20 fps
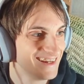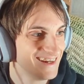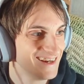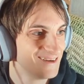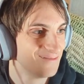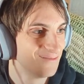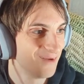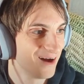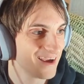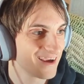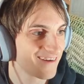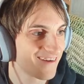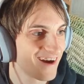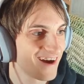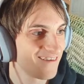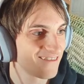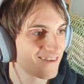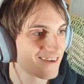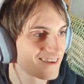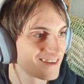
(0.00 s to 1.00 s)

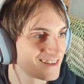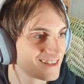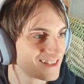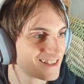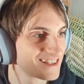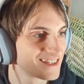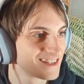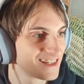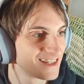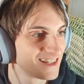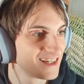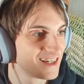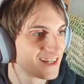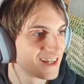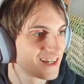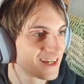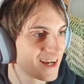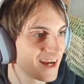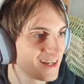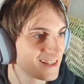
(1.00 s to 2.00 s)
Minecrafters?
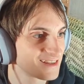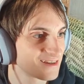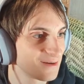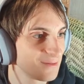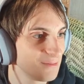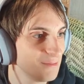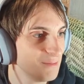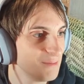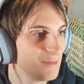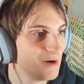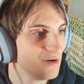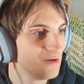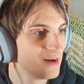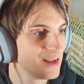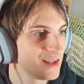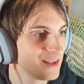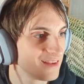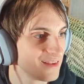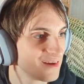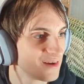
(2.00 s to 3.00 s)
Cats are
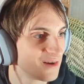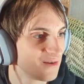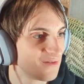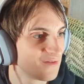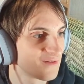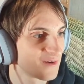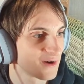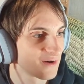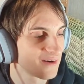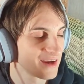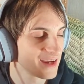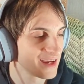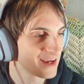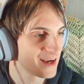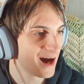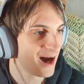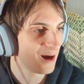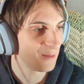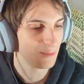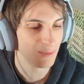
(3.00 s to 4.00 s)
moody little furry
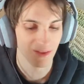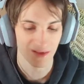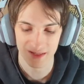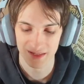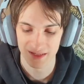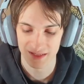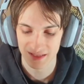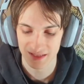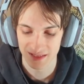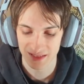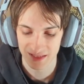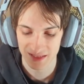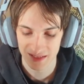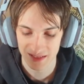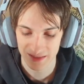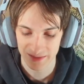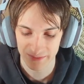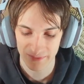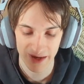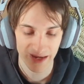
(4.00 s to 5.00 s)
goblins.
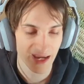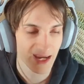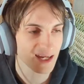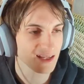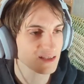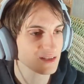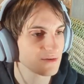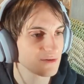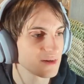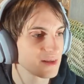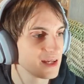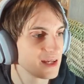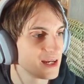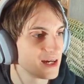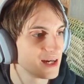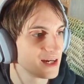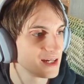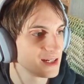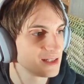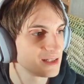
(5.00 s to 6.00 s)
My cats are really
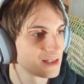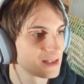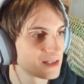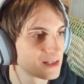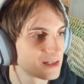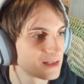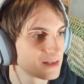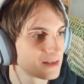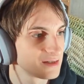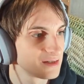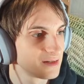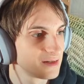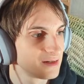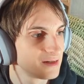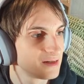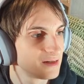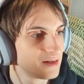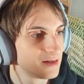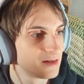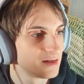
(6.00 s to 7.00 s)
nice.
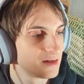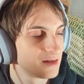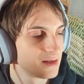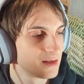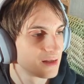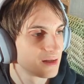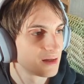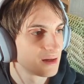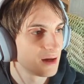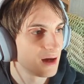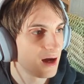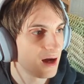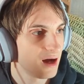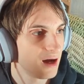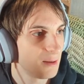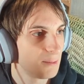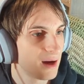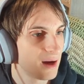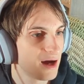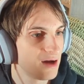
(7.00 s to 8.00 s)

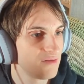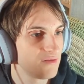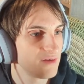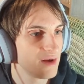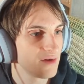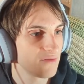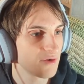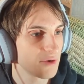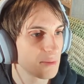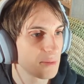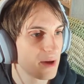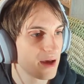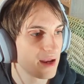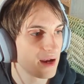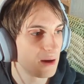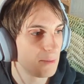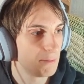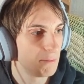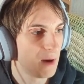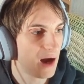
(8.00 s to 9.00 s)
I've never met
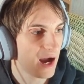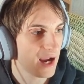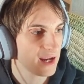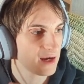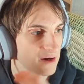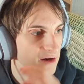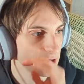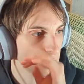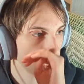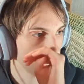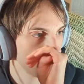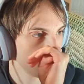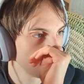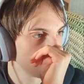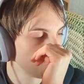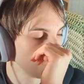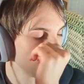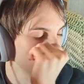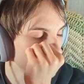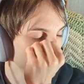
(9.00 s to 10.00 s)
a miner.
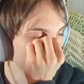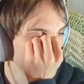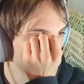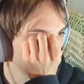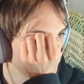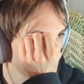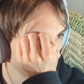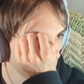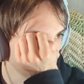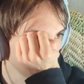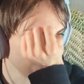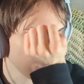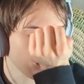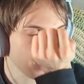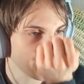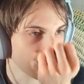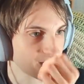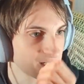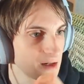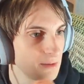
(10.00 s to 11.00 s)

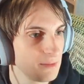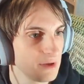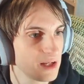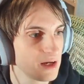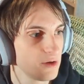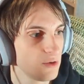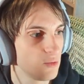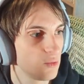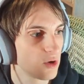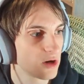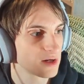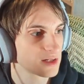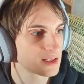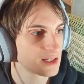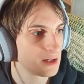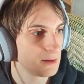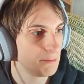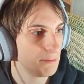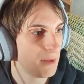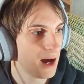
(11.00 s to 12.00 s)
Like somebody who works
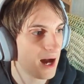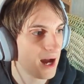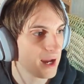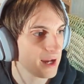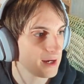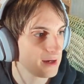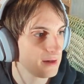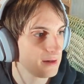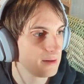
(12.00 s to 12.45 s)
in a mine.